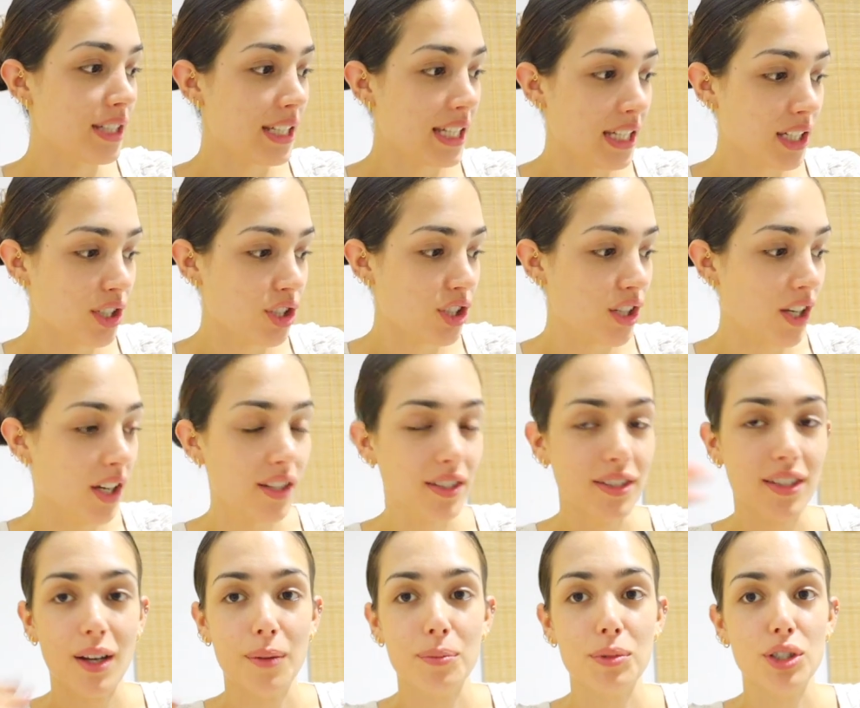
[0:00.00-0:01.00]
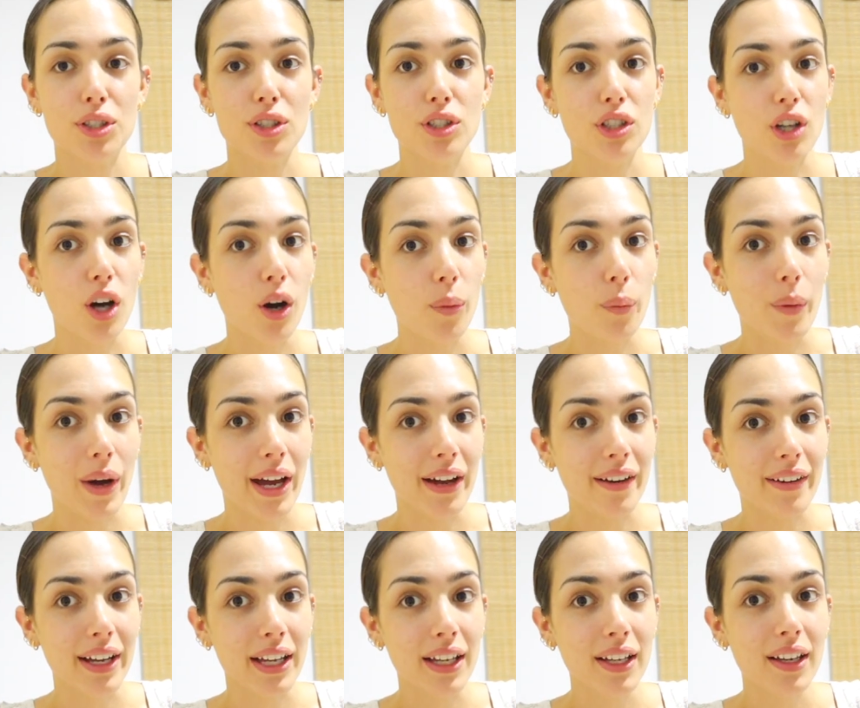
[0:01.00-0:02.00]
t-shirts that I'm just not
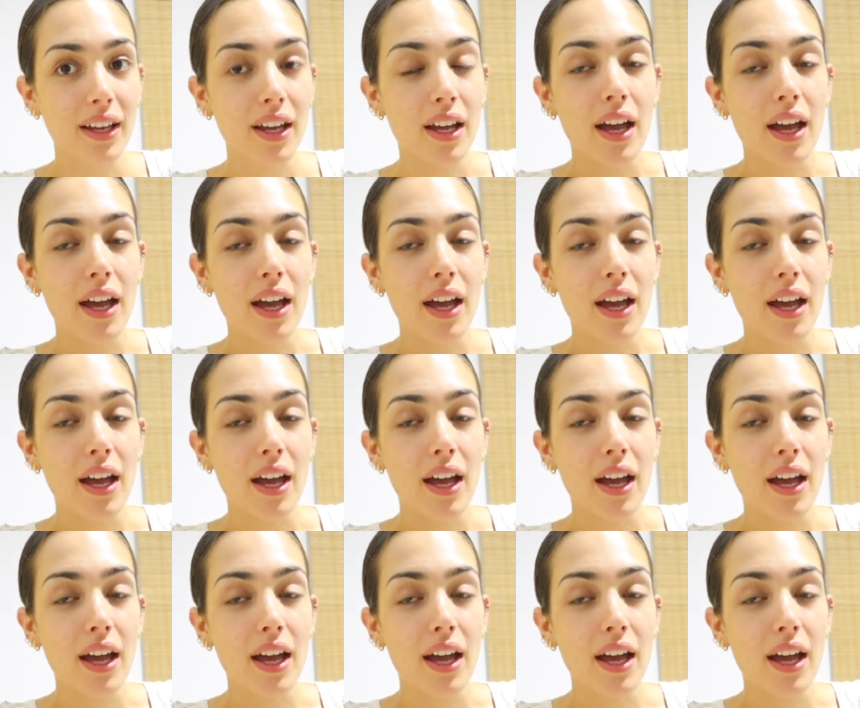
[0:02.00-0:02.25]
wearing.